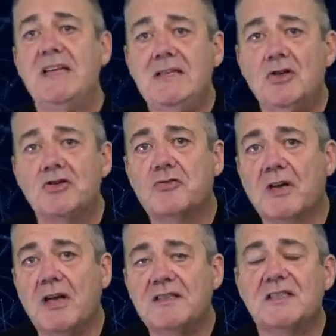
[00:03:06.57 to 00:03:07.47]

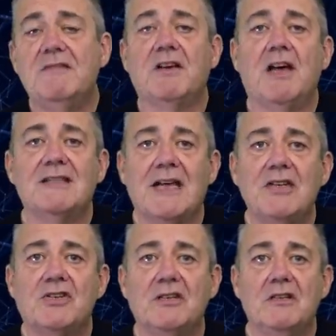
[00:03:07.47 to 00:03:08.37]
industrialized
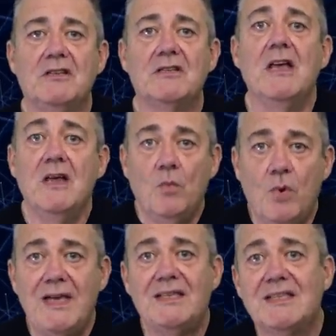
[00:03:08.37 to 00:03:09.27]
civilizations,
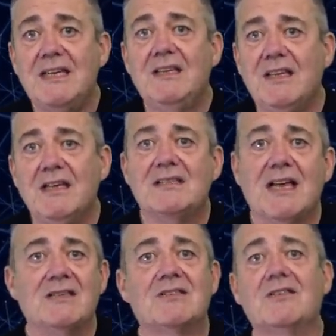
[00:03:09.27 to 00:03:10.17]
we see this
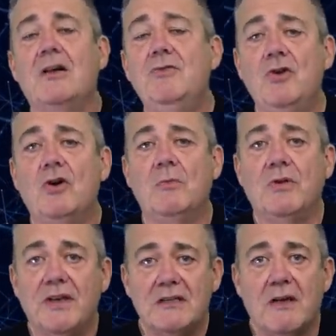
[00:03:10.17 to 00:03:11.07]
as so normal
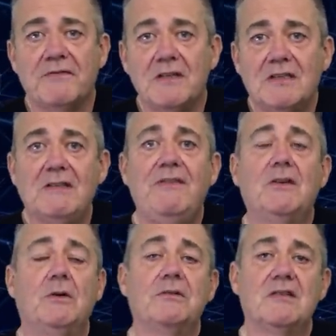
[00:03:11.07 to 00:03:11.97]
that it's often
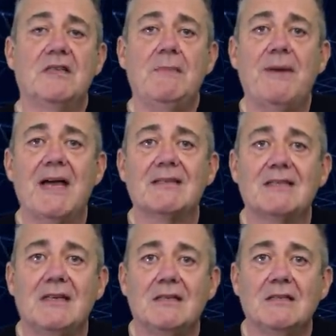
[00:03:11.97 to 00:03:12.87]
difficult to see
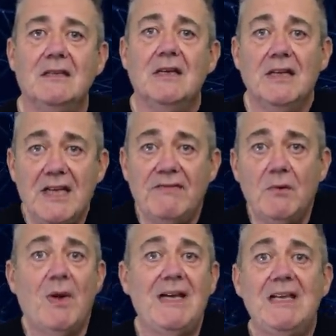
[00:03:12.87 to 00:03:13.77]
past it,
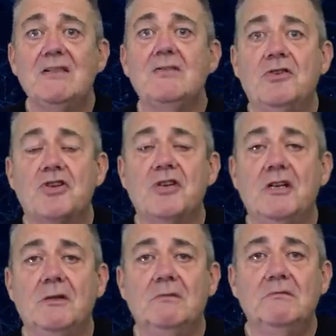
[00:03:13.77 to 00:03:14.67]
even when it isn't
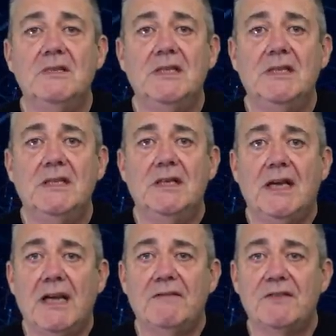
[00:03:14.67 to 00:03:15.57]
true.
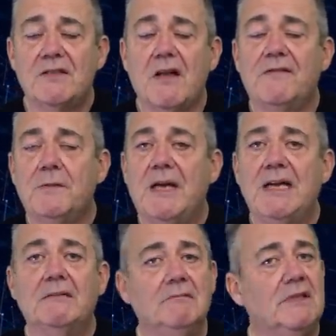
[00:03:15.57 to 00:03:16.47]
And for
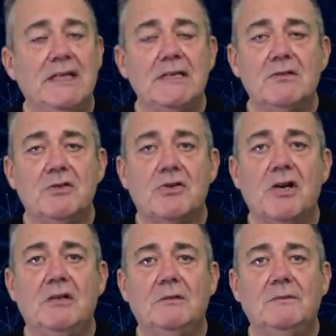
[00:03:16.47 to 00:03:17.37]
software, it isn't
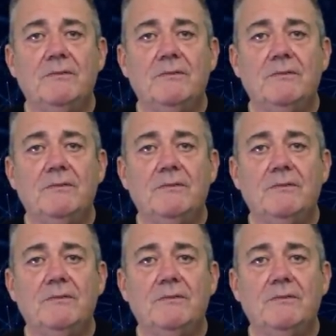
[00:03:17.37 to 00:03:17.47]
true.